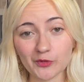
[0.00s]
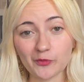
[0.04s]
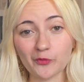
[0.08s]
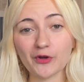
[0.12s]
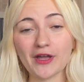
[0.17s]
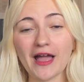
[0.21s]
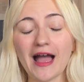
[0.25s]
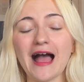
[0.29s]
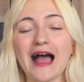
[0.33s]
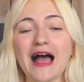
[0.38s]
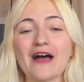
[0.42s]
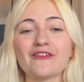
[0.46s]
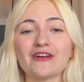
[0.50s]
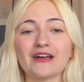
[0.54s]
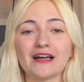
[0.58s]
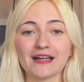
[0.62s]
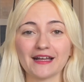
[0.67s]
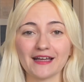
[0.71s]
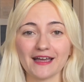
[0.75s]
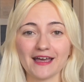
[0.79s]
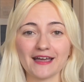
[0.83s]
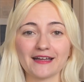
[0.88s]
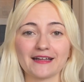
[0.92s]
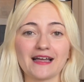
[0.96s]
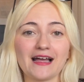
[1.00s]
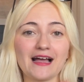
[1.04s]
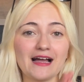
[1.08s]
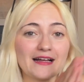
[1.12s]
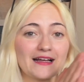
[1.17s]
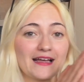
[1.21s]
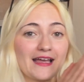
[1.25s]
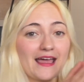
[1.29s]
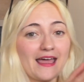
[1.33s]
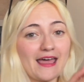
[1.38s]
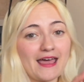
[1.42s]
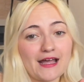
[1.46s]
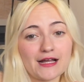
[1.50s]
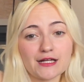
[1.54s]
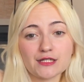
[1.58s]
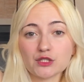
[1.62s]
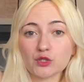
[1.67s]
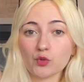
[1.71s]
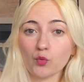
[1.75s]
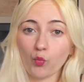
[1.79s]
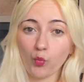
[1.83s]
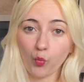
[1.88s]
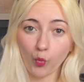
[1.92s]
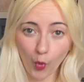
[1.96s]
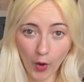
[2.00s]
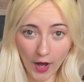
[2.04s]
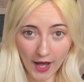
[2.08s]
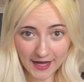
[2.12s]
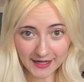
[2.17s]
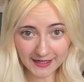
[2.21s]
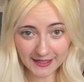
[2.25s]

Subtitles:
we have again an ex-wag,